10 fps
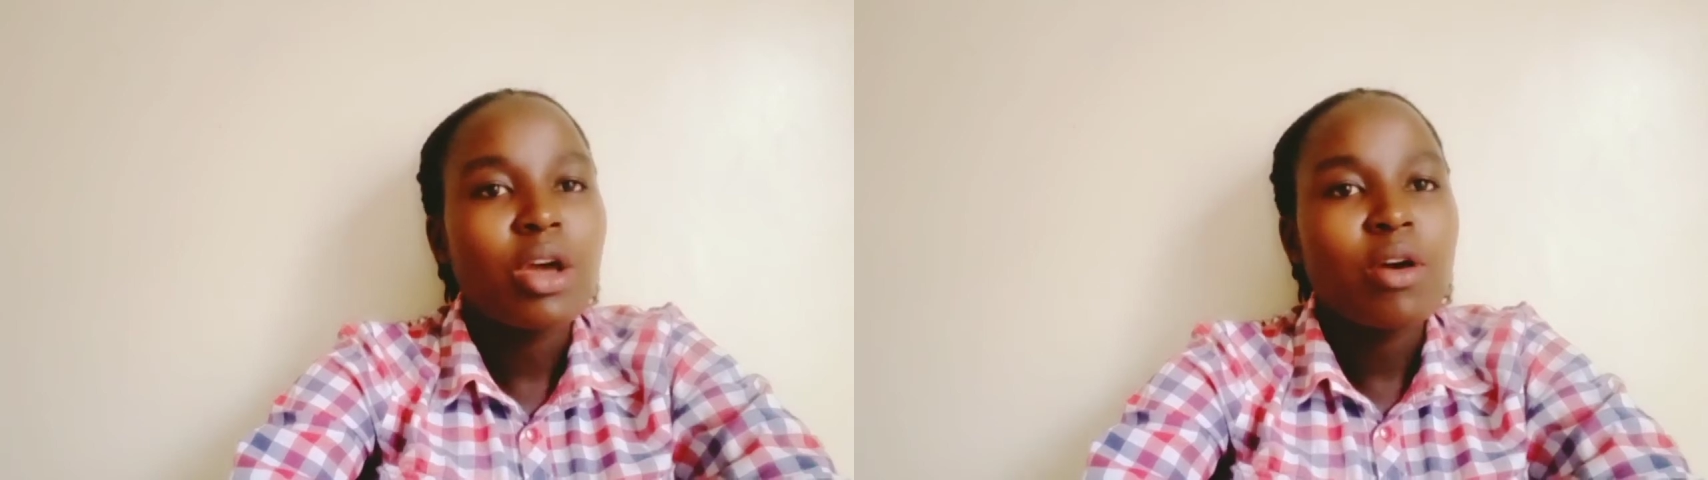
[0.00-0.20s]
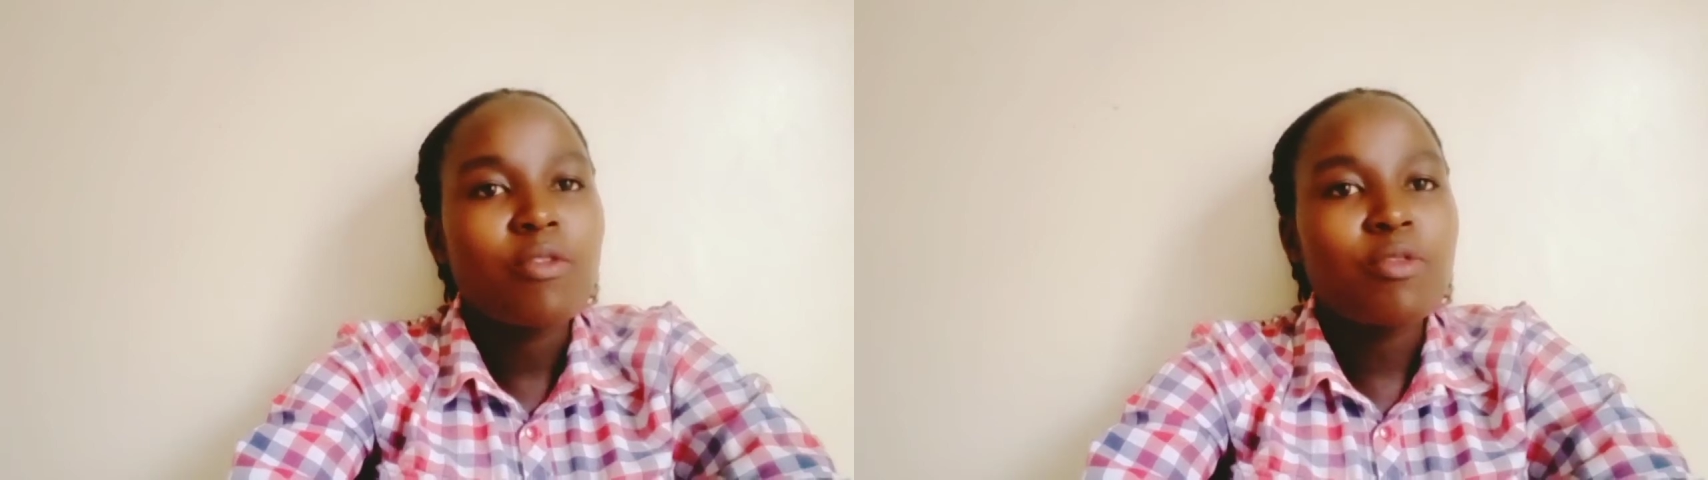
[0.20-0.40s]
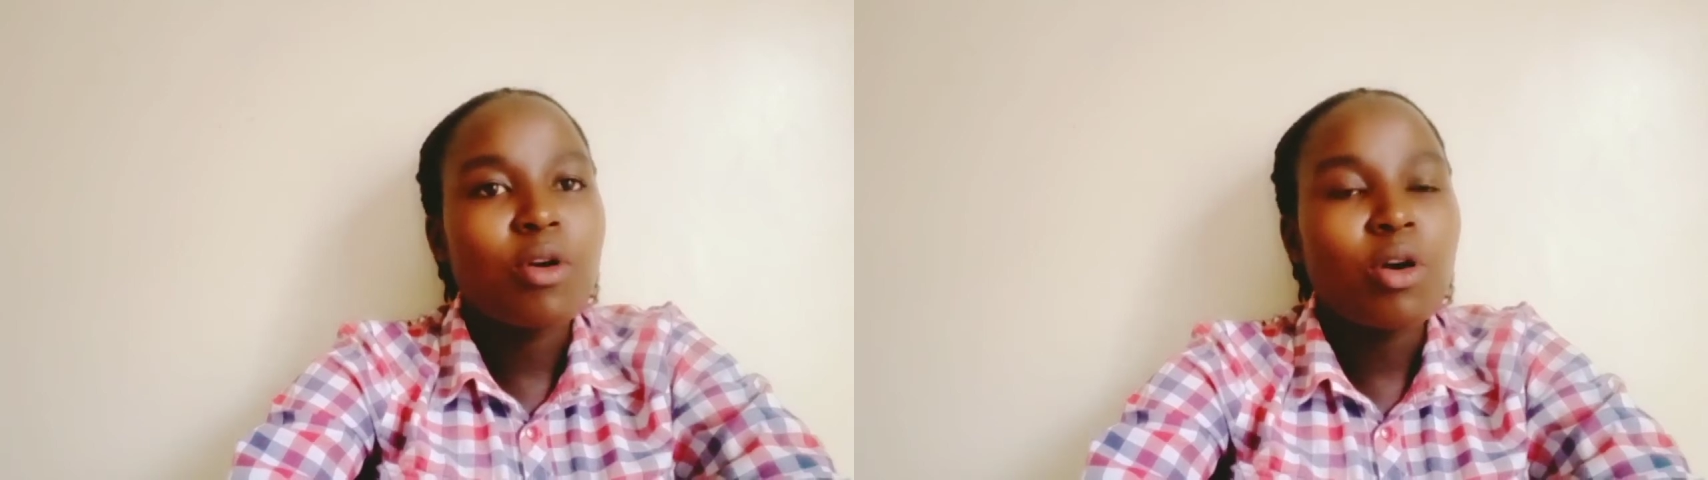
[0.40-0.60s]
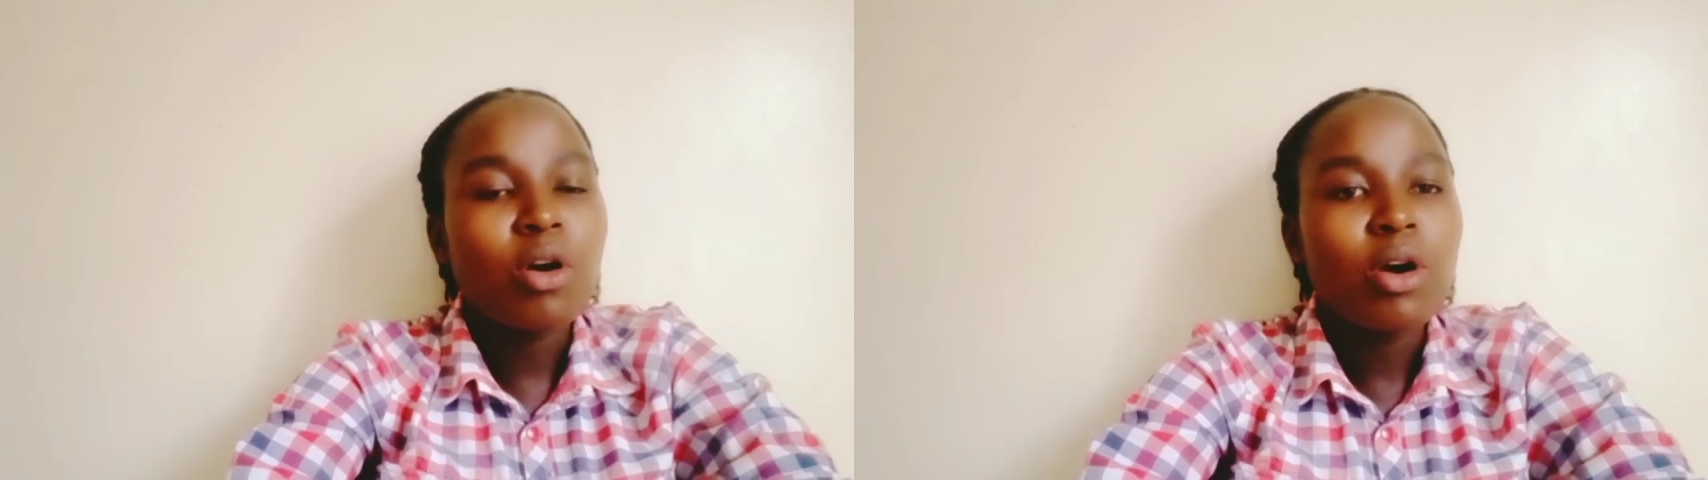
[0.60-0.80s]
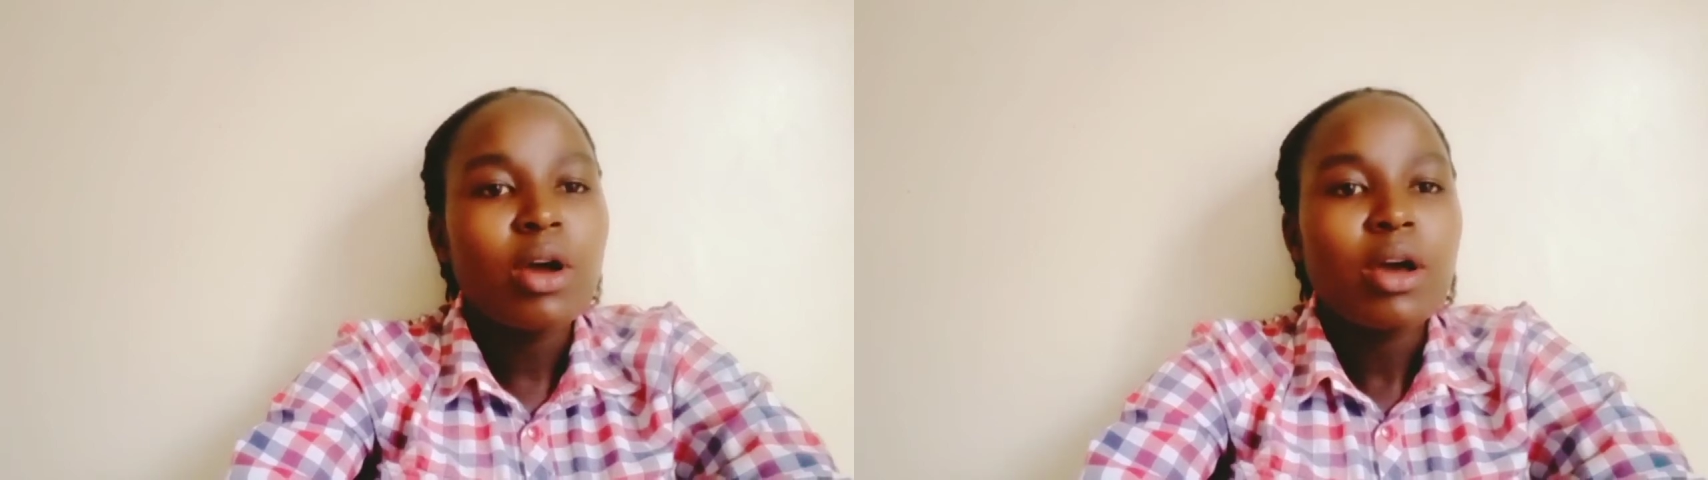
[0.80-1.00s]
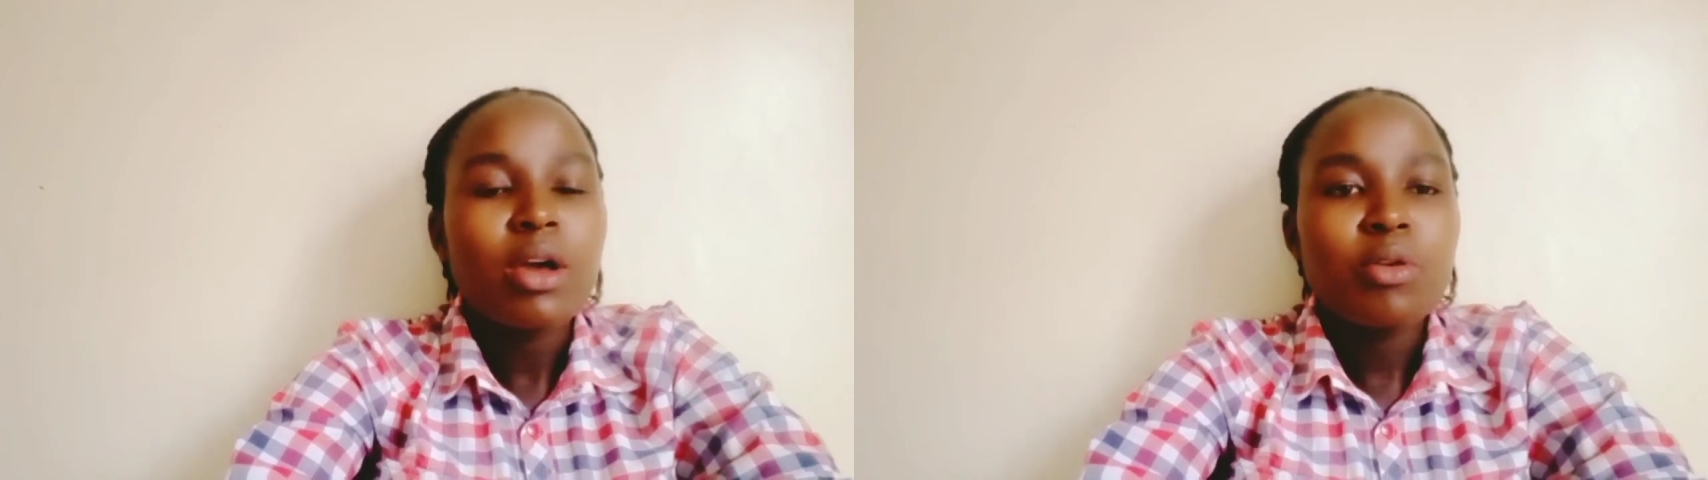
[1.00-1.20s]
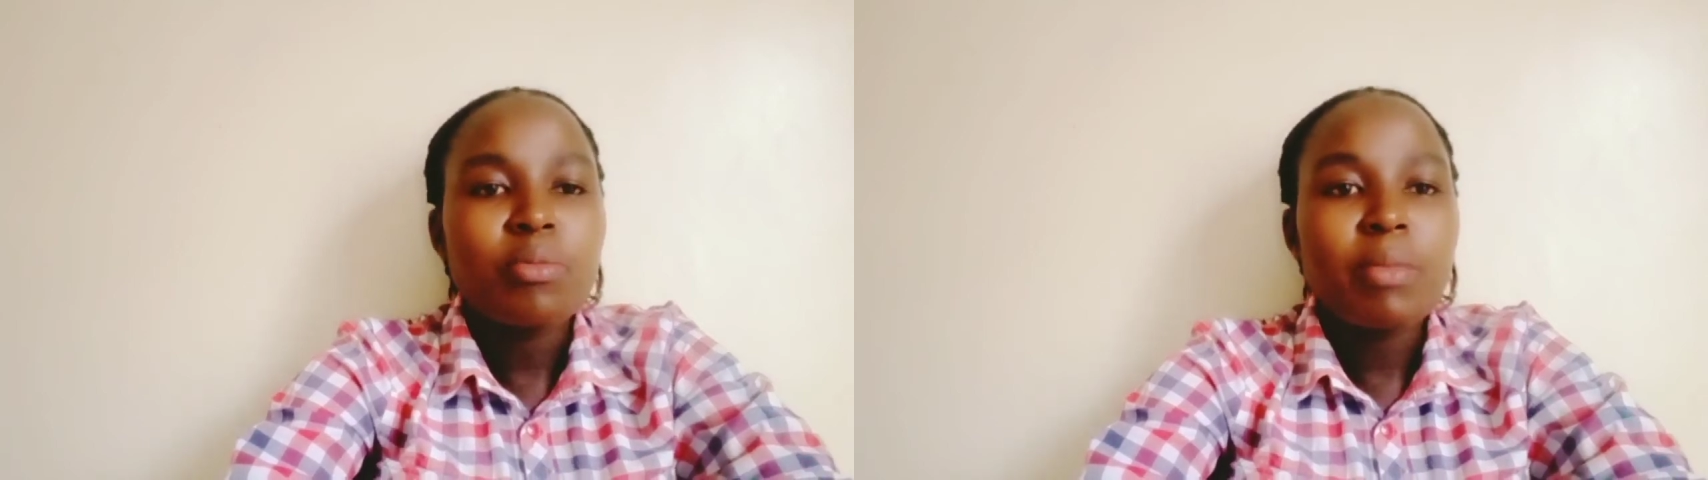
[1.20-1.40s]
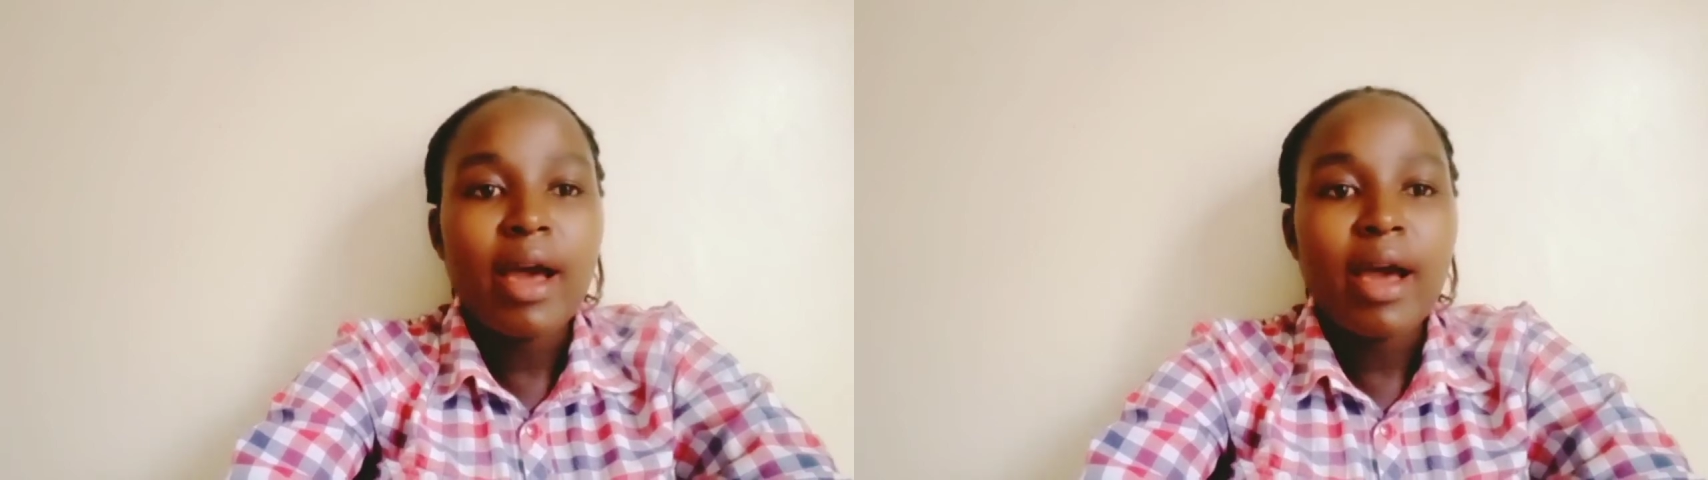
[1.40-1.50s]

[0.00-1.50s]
4, you may